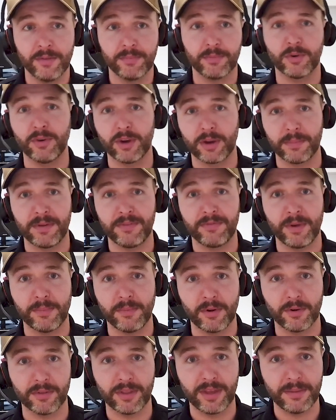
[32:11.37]
Correct me if I'm
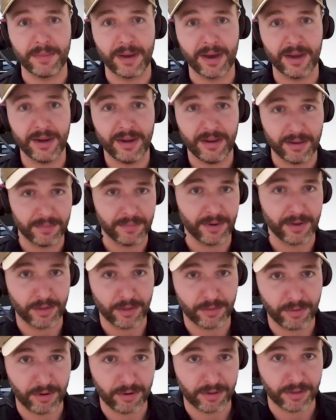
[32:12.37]
wrong there, Marty. I might
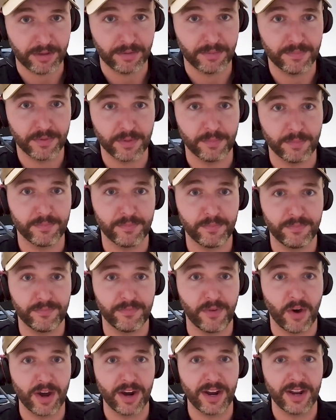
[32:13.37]
throw to the
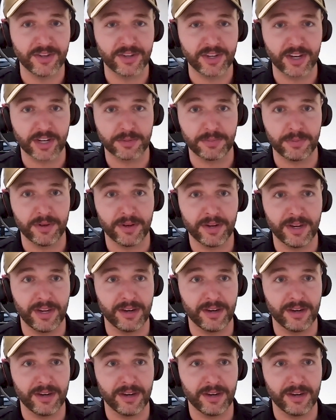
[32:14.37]
finance expert